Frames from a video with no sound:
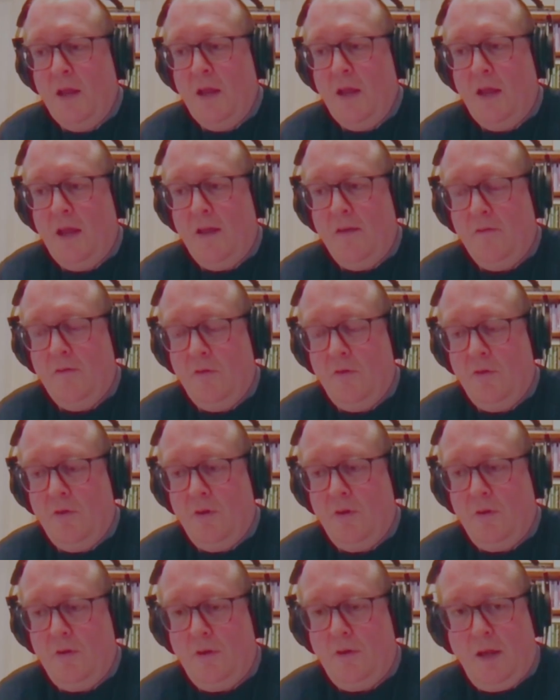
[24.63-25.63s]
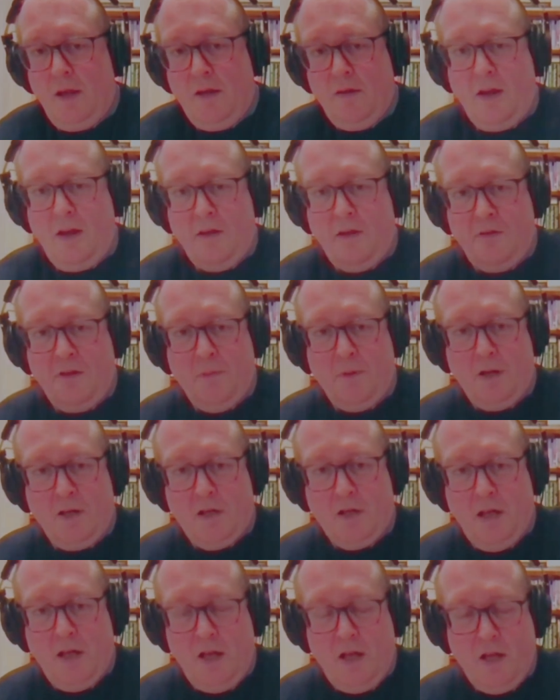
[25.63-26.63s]
it
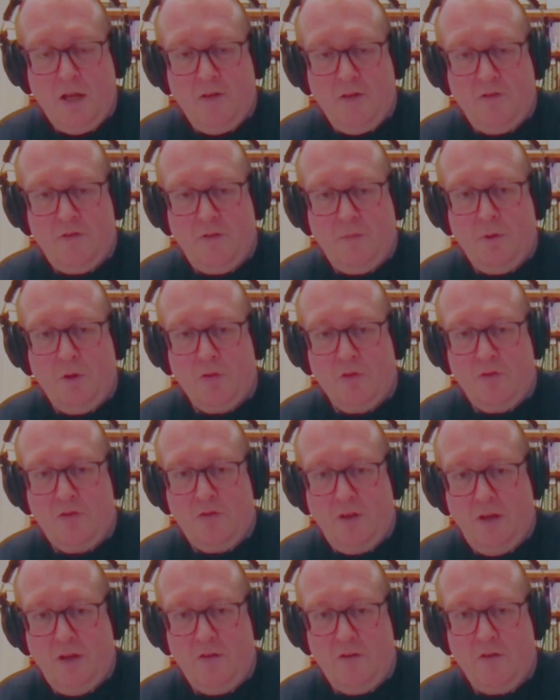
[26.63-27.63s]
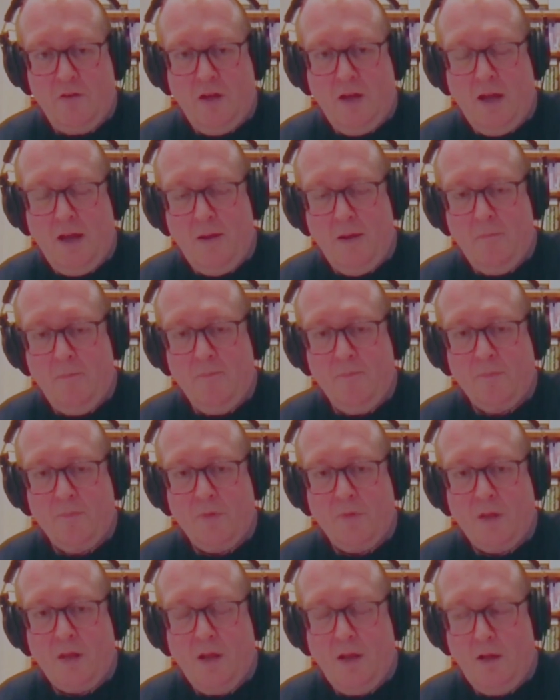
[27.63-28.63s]
typically is deposited
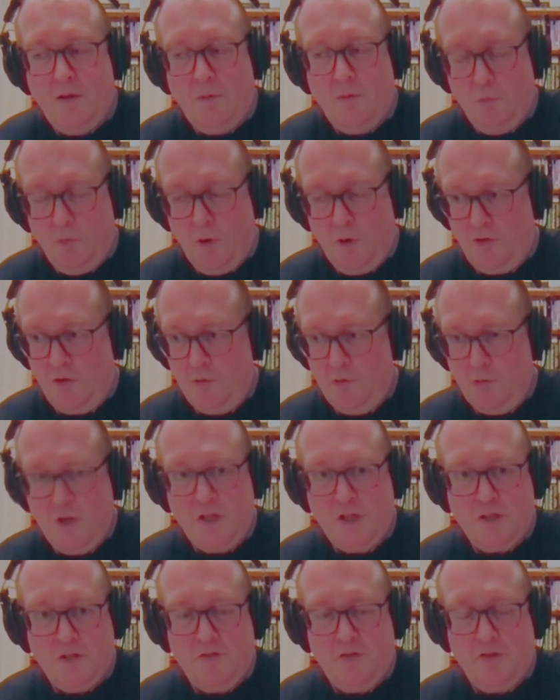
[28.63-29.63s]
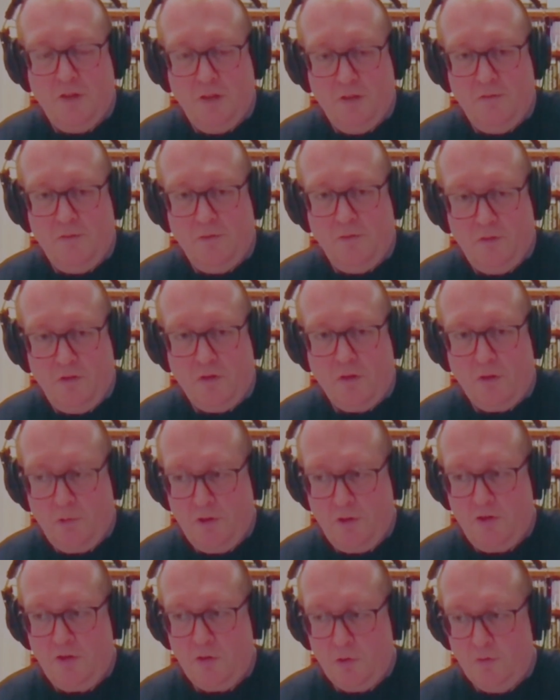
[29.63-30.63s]
once you reach a certain sort of
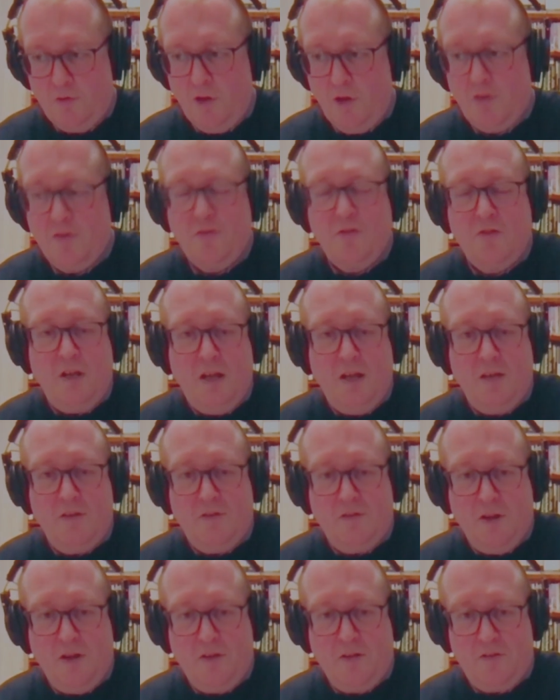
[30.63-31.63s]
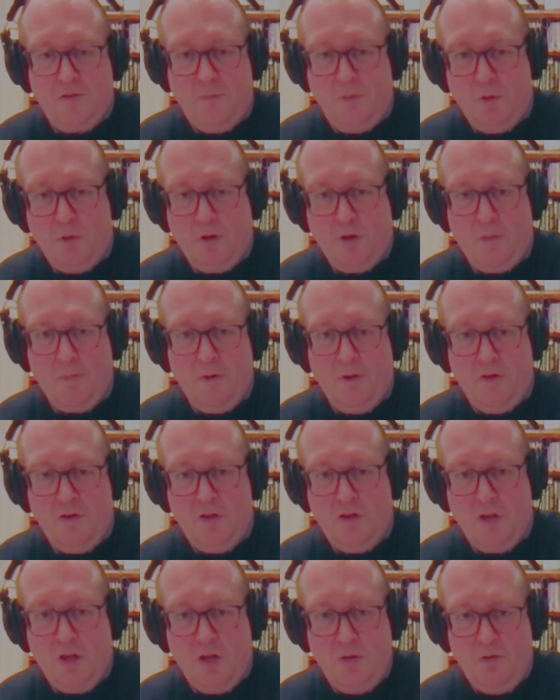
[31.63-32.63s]
critical velocity. It starts to build up into
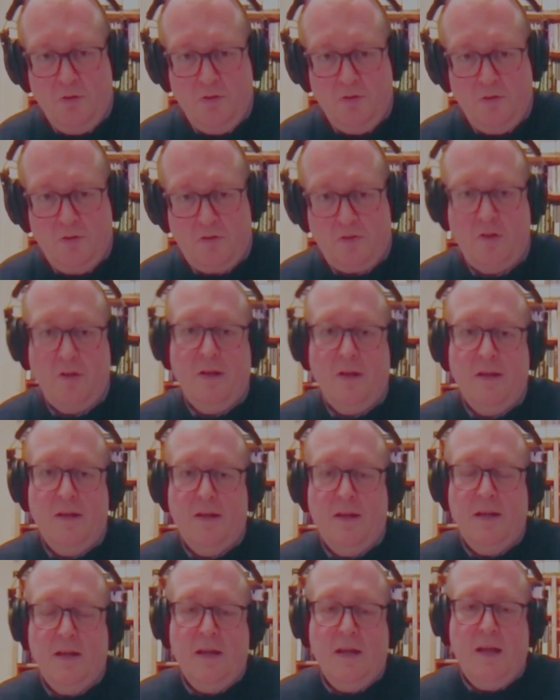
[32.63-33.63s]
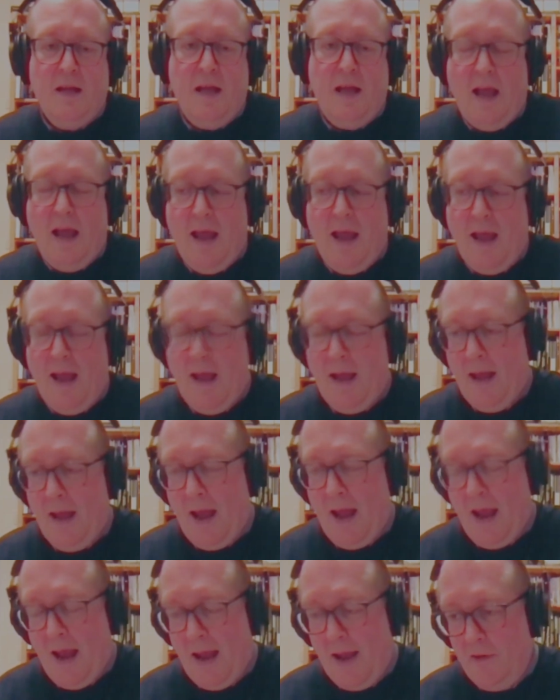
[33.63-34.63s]
dunes,
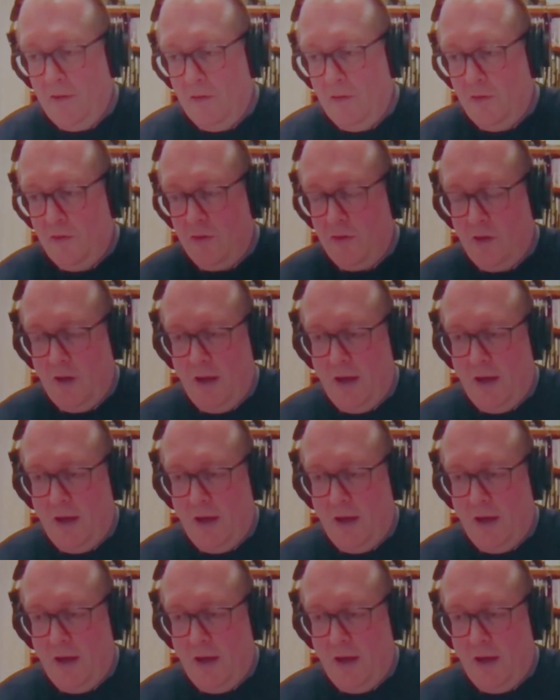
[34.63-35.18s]
and